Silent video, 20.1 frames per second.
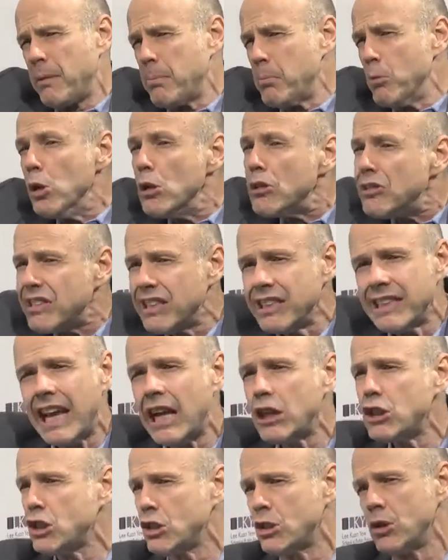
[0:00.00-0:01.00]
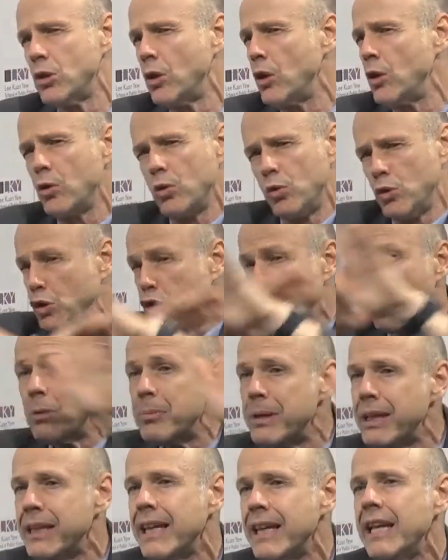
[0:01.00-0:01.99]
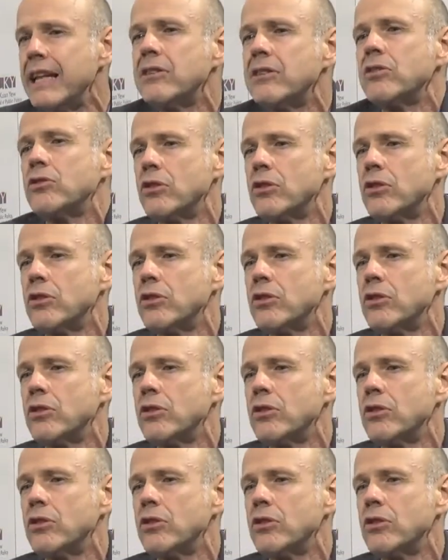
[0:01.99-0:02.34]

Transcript: multinational who dominate